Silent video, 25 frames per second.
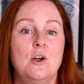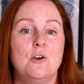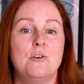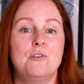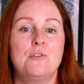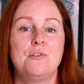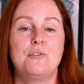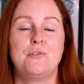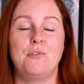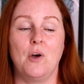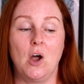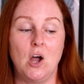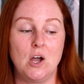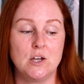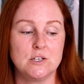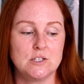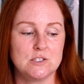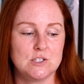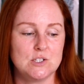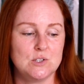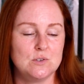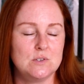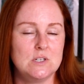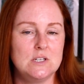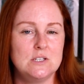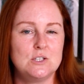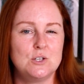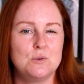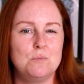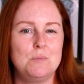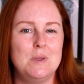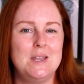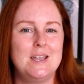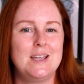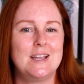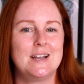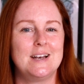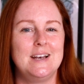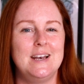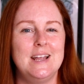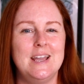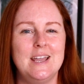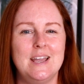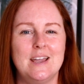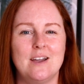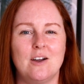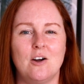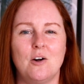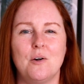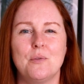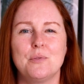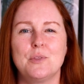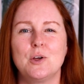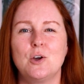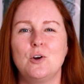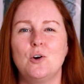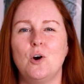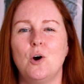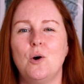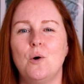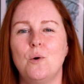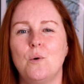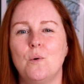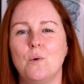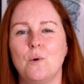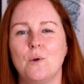First, you need to be clear on the goal